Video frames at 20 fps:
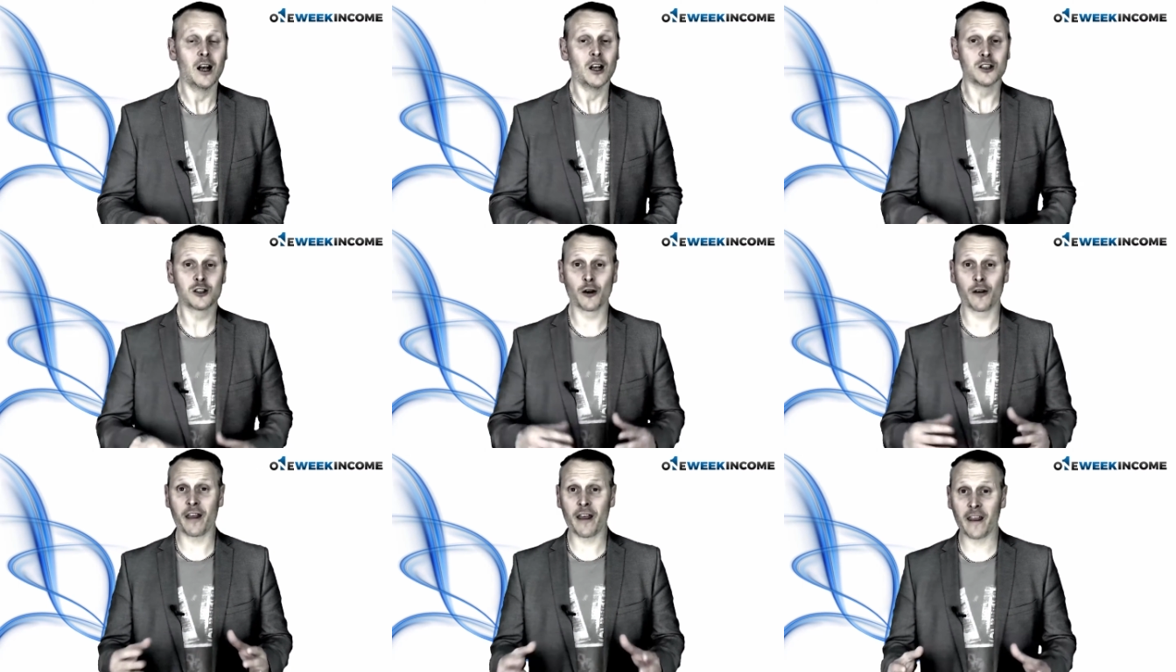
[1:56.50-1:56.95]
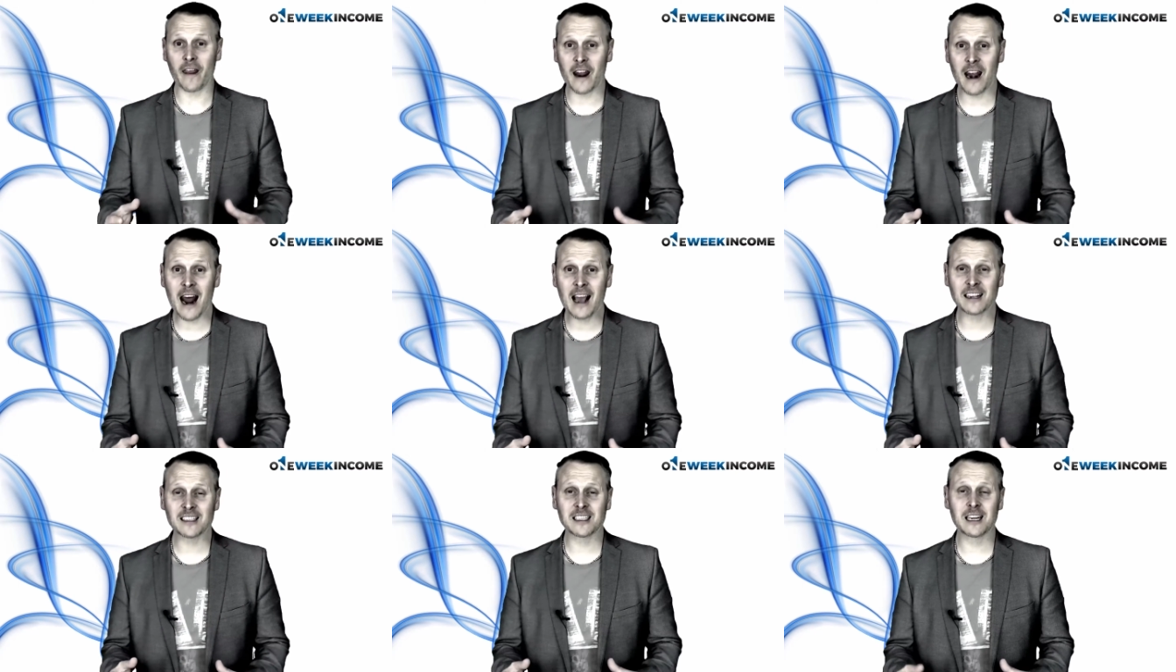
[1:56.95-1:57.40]
so that the
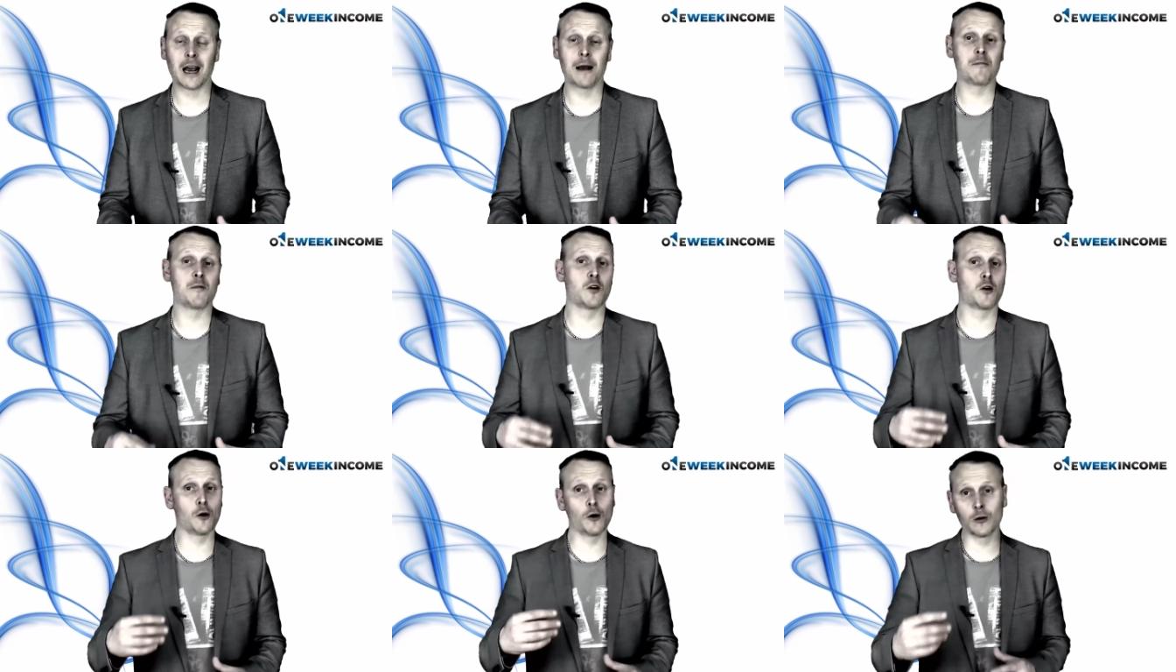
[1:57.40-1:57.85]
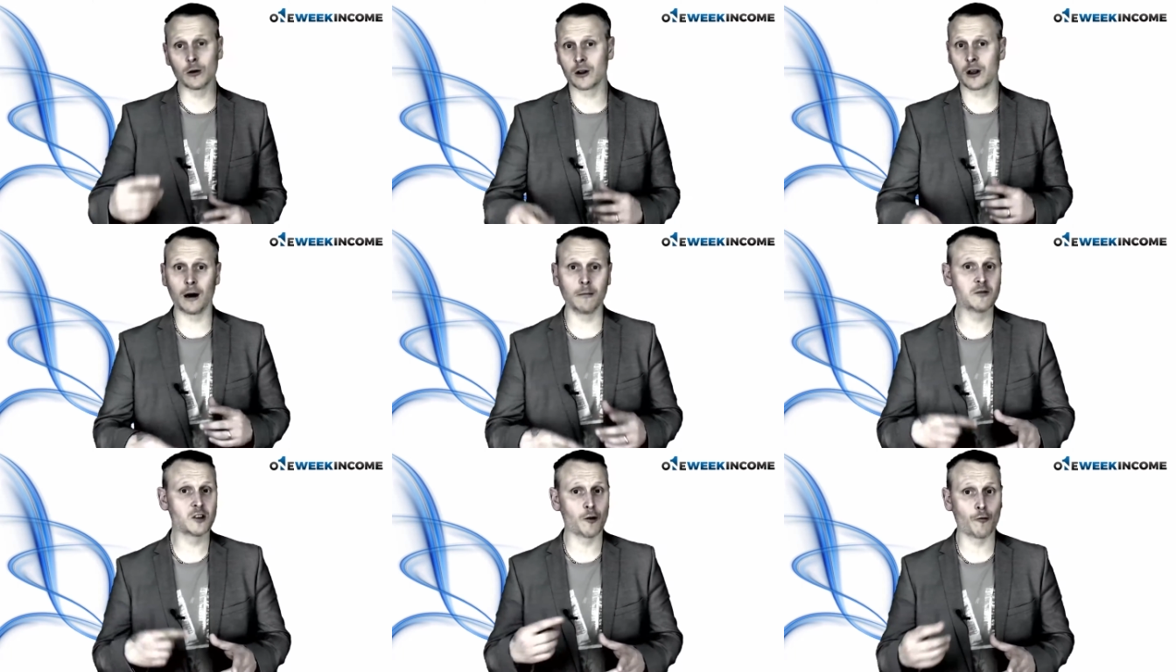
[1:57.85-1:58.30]
next time Google
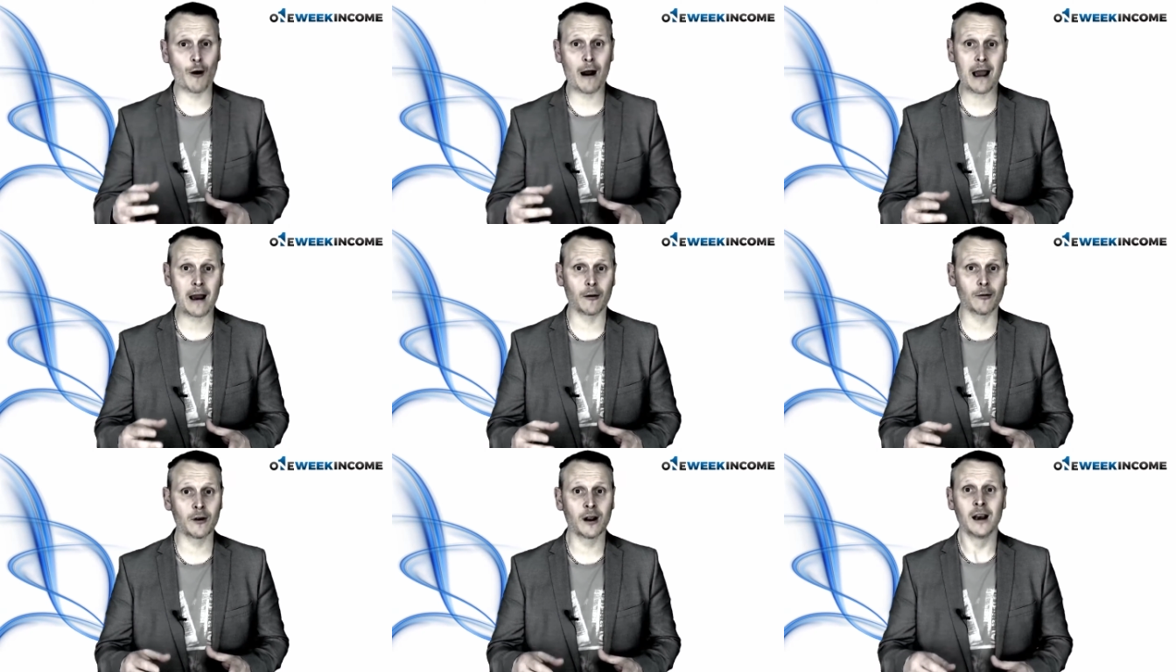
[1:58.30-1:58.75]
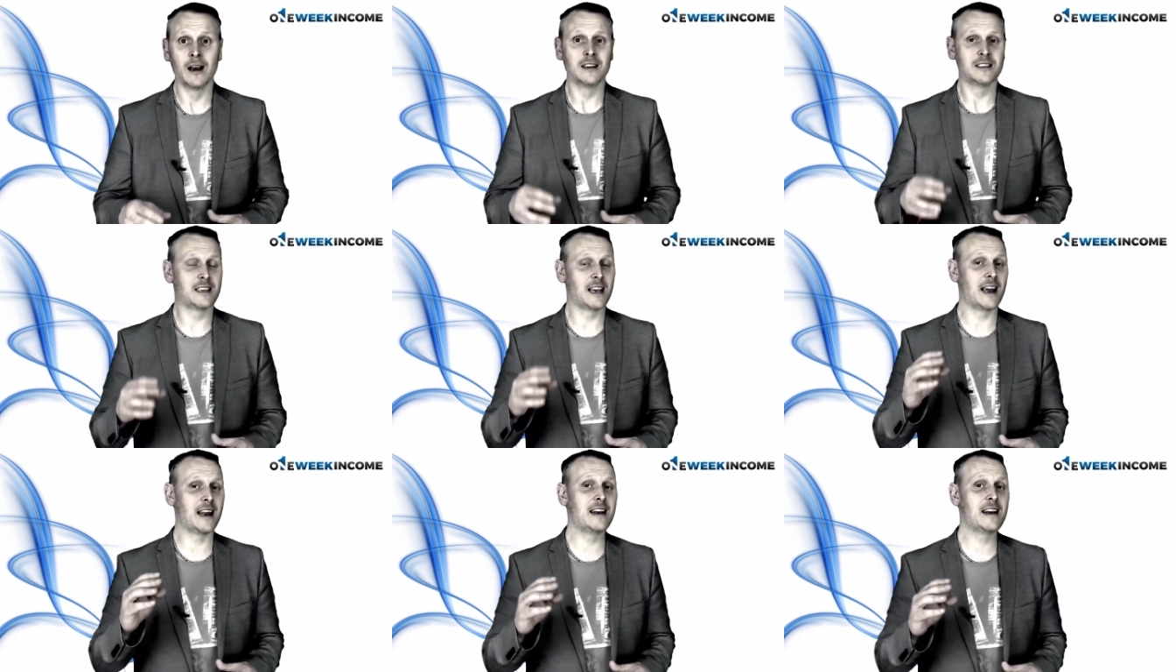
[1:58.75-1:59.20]
comes around
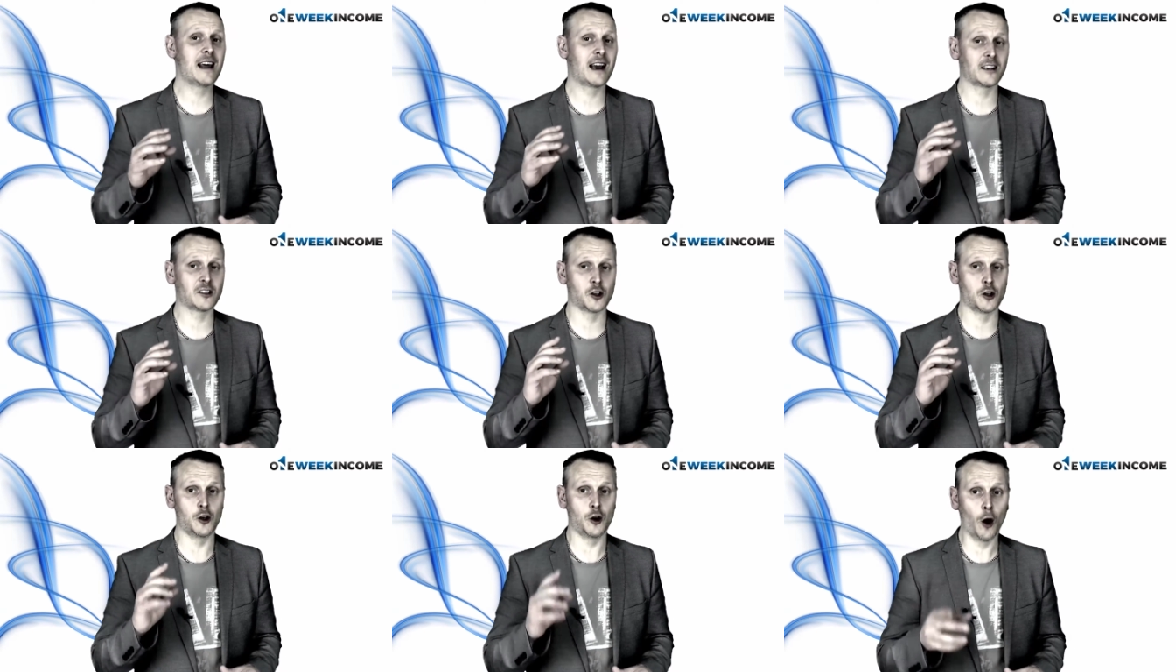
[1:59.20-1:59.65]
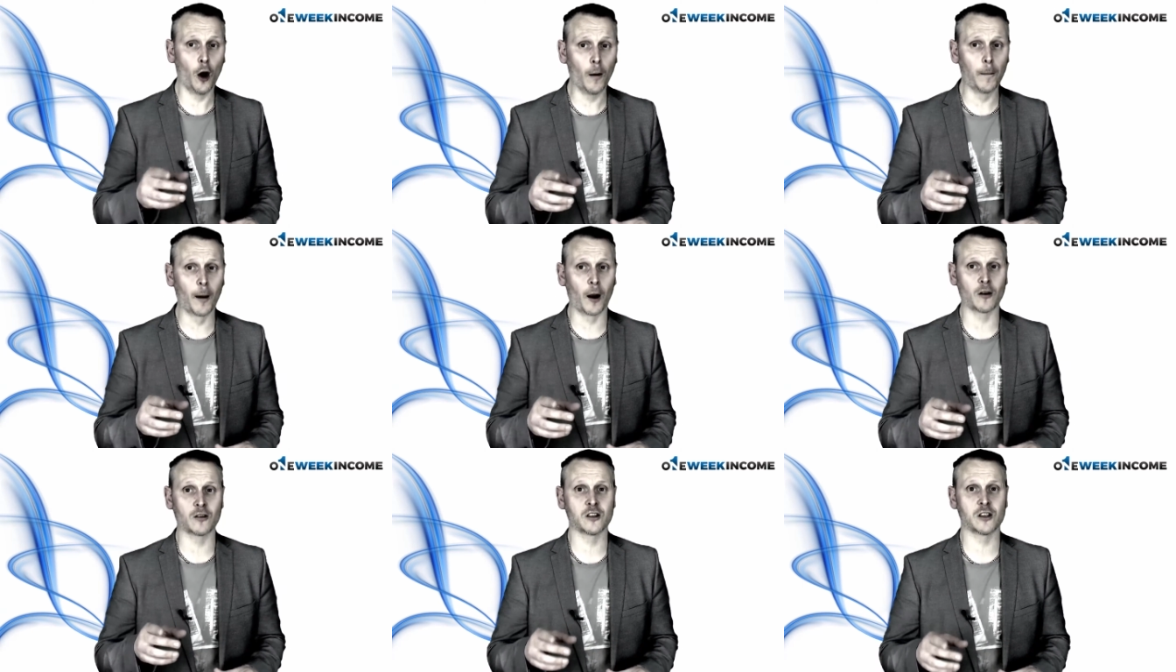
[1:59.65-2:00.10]
to index
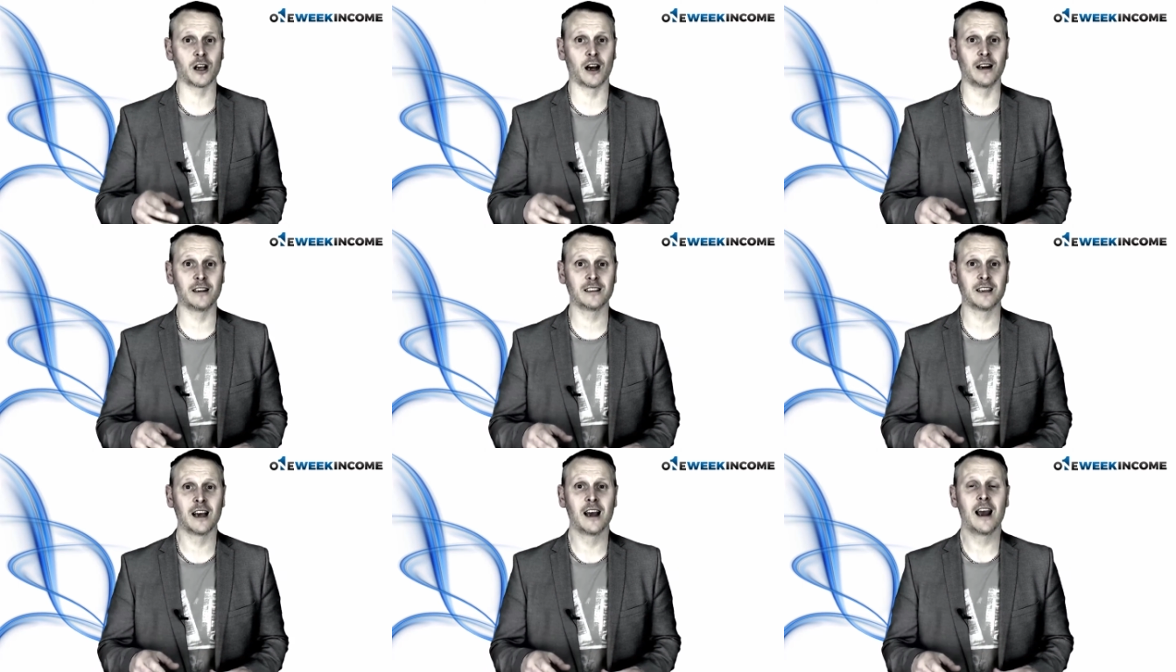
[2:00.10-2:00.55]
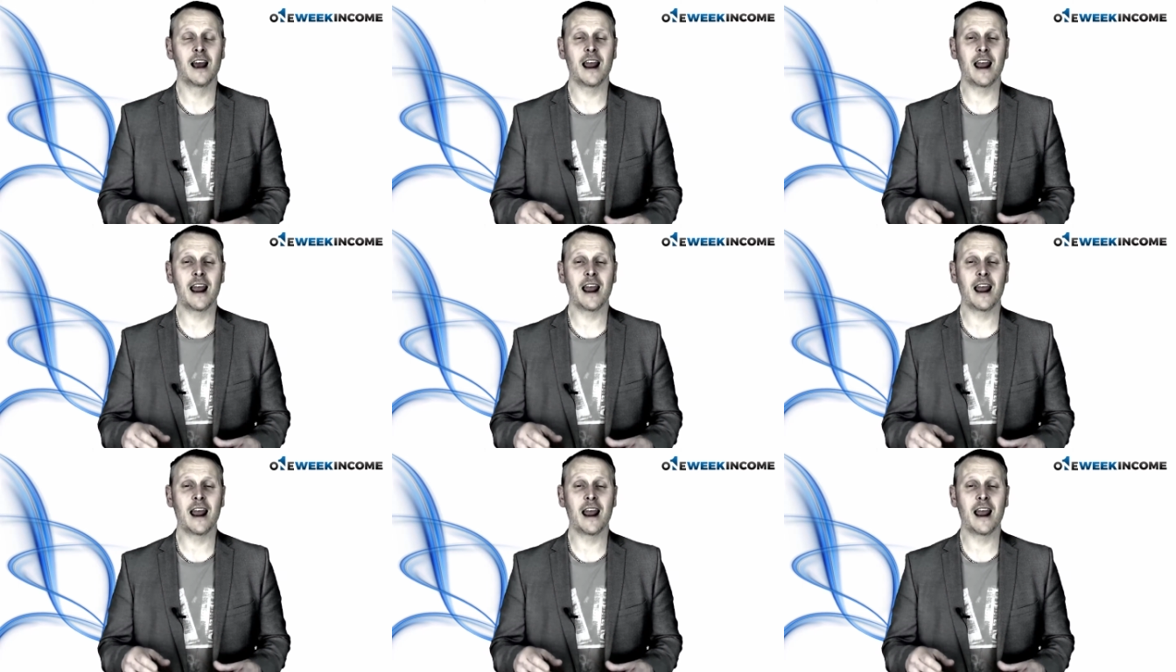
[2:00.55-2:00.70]
your blog site,